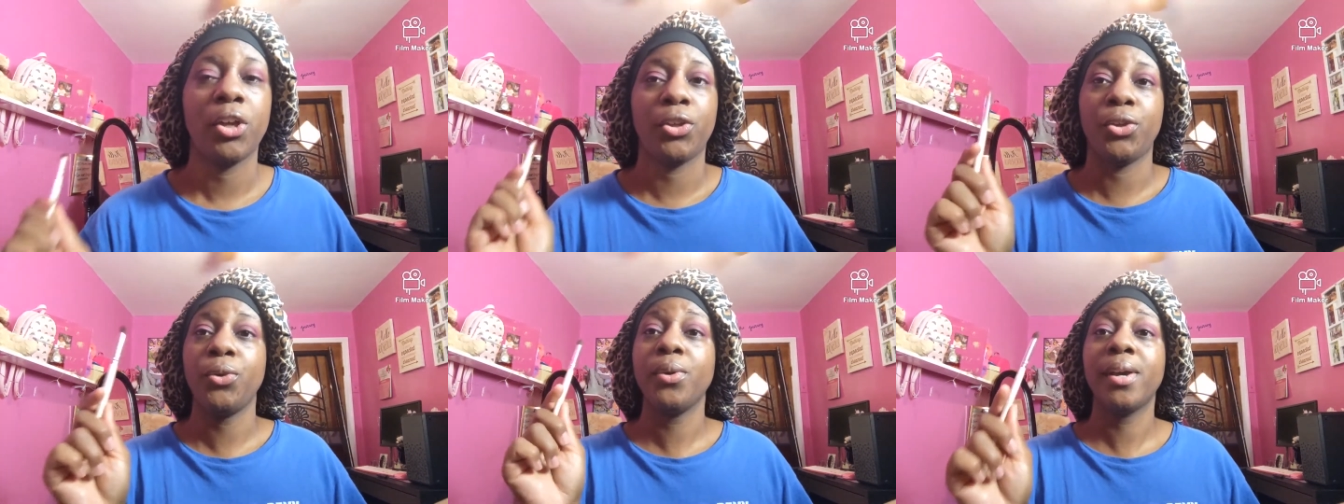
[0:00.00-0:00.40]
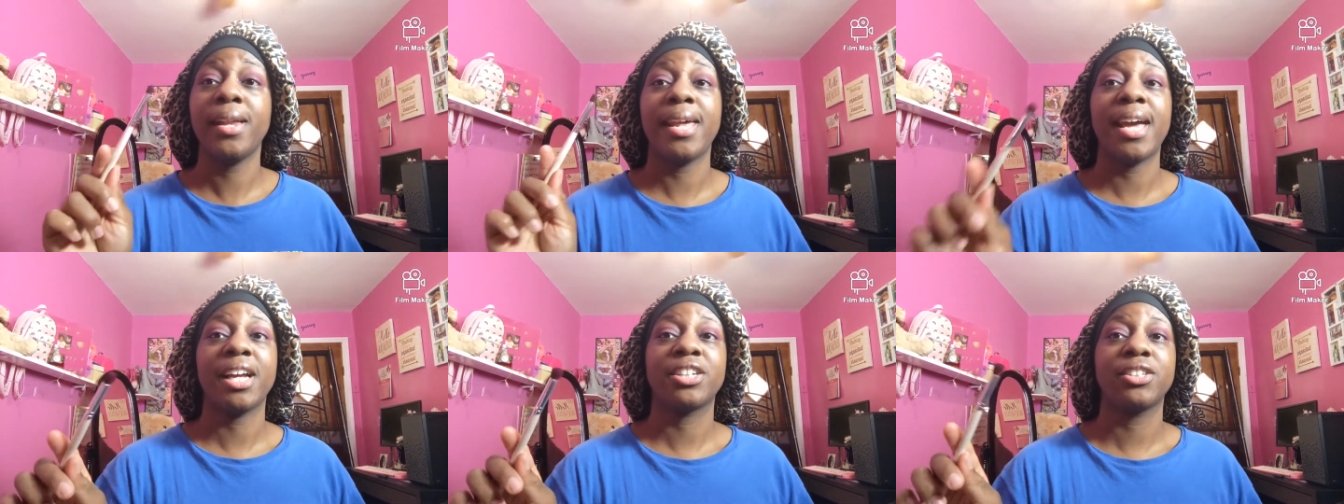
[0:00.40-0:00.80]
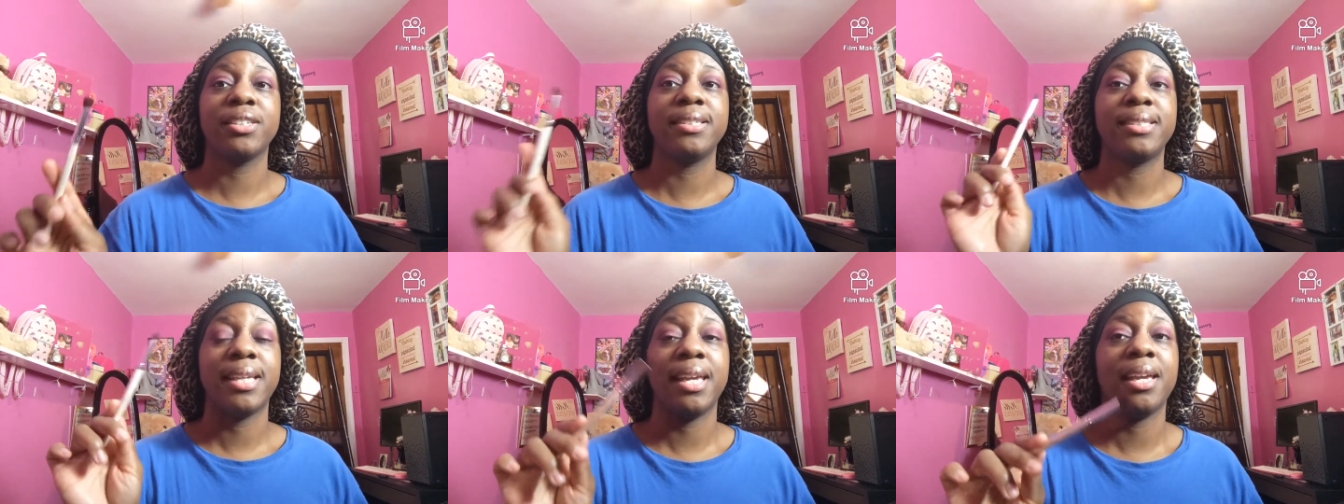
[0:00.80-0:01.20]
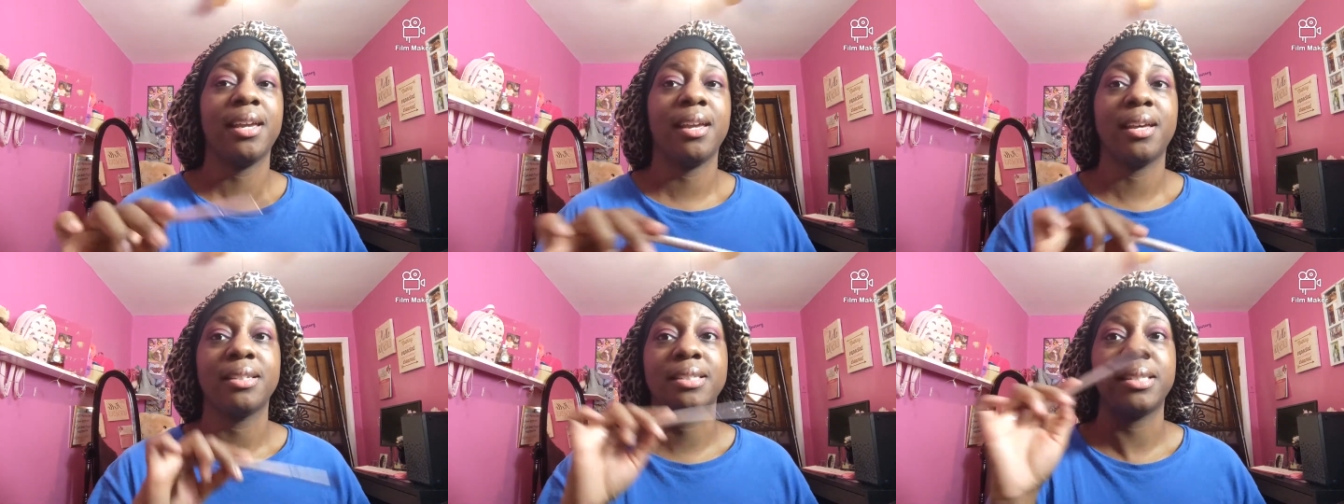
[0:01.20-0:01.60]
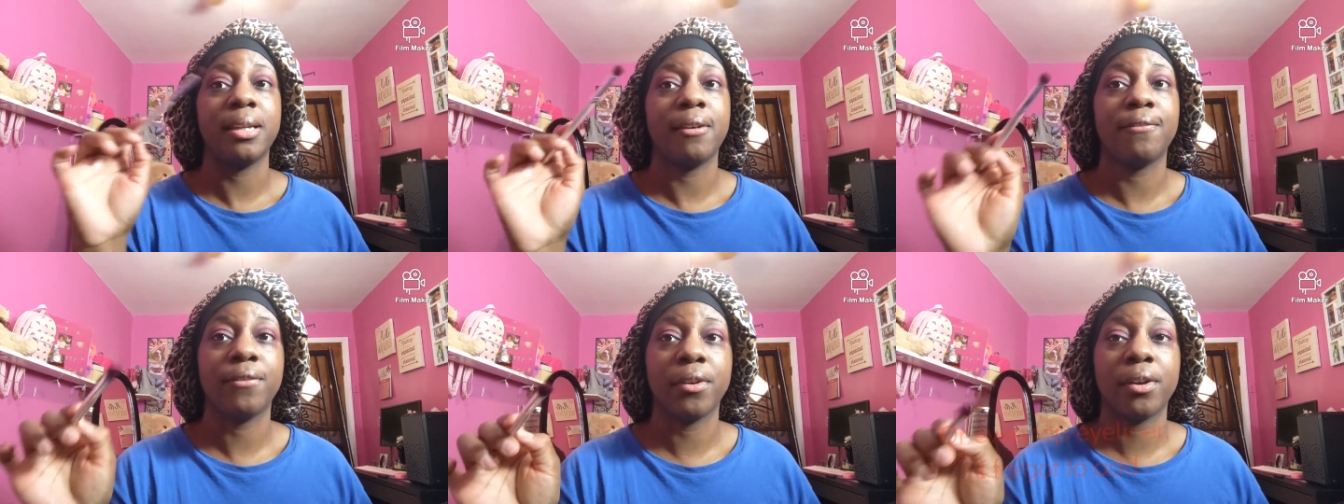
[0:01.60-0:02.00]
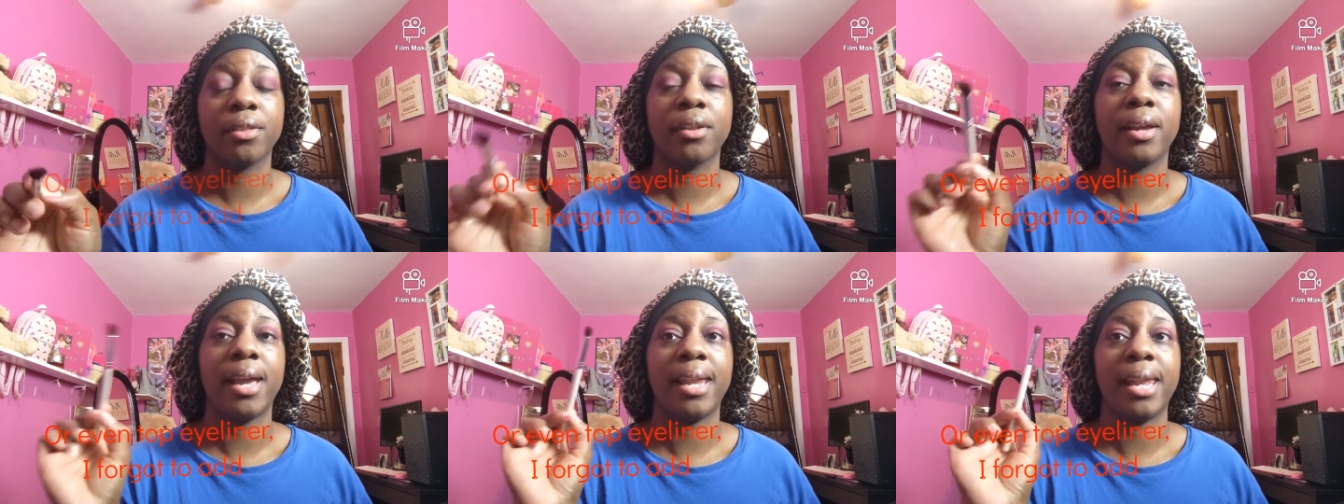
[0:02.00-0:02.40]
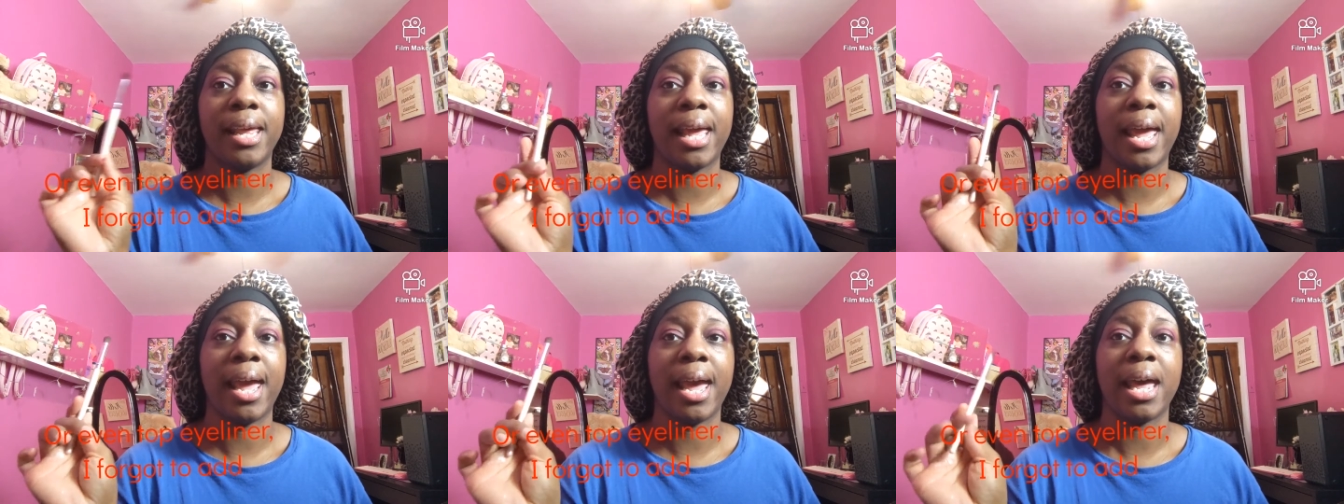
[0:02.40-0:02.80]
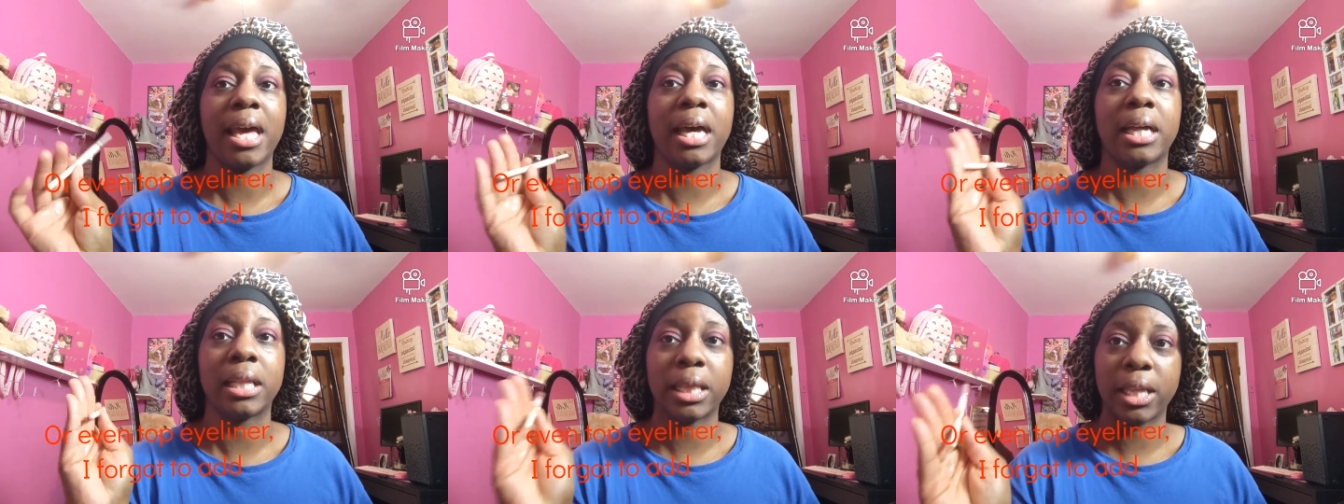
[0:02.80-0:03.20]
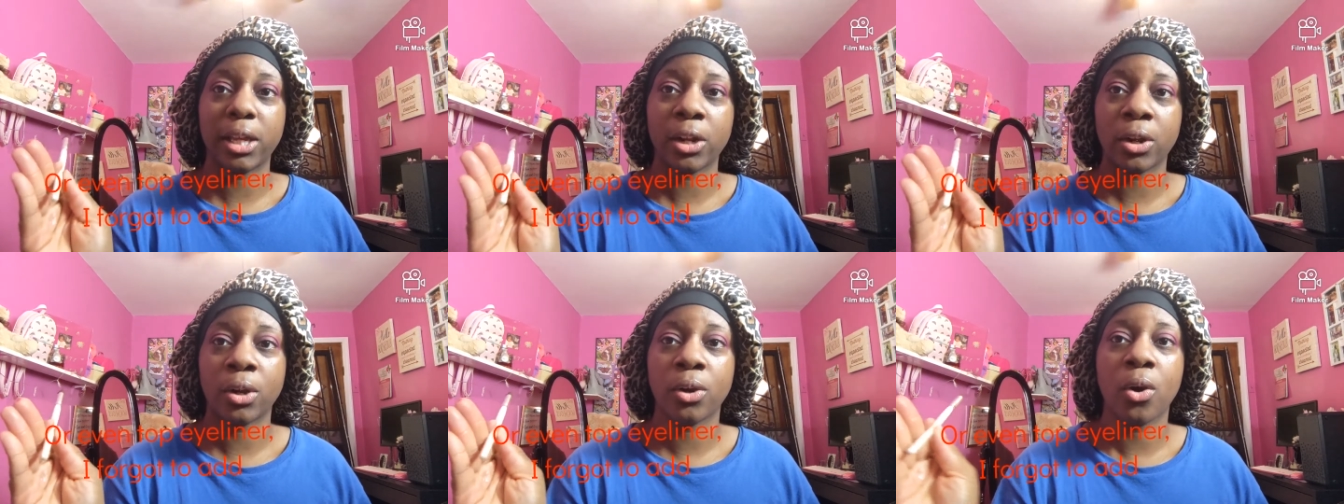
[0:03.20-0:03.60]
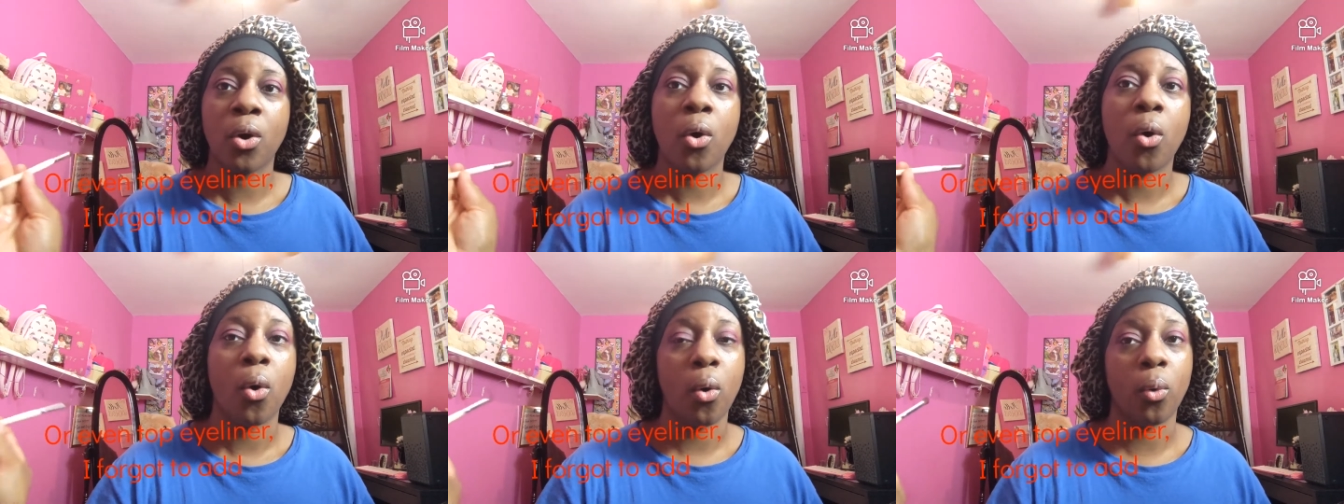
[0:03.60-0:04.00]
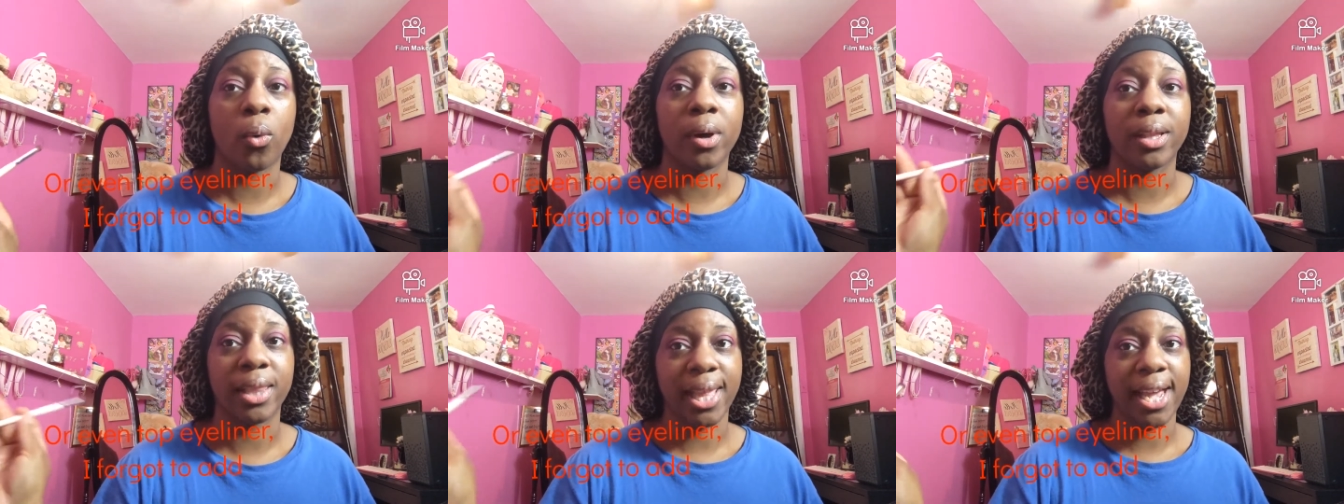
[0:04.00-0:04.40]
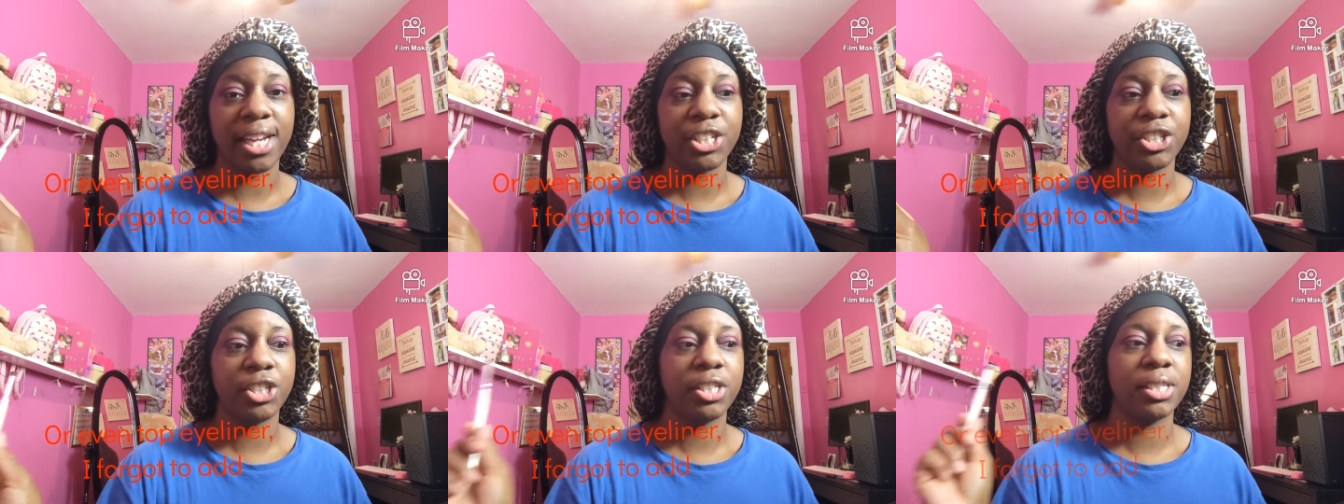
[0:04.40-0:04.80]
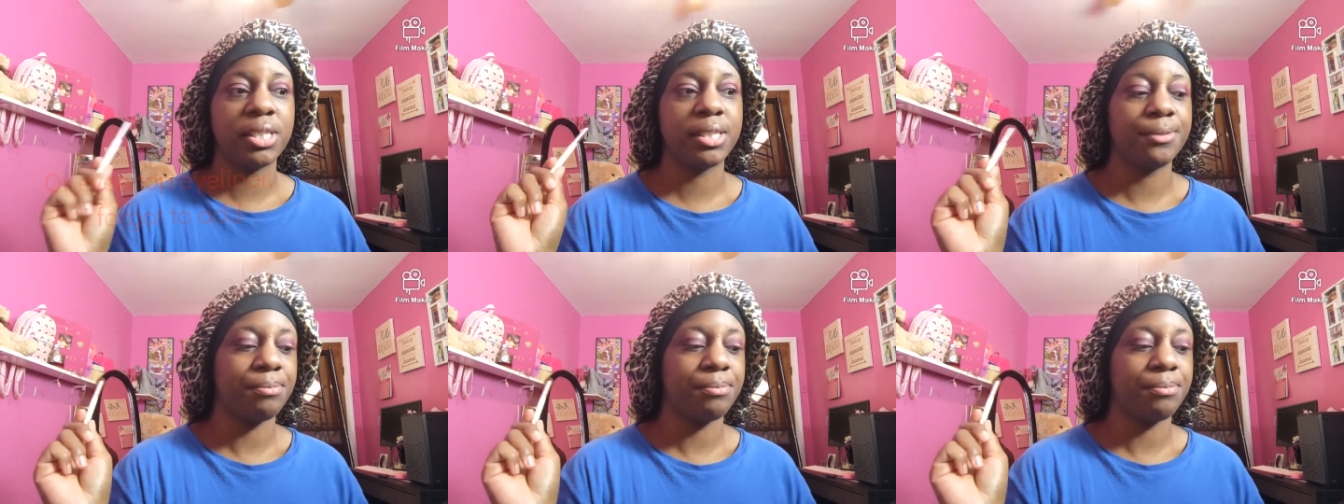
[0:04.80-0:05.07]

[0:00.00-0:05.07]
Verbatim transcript: You can actually take it a step further and add glitter or lashes.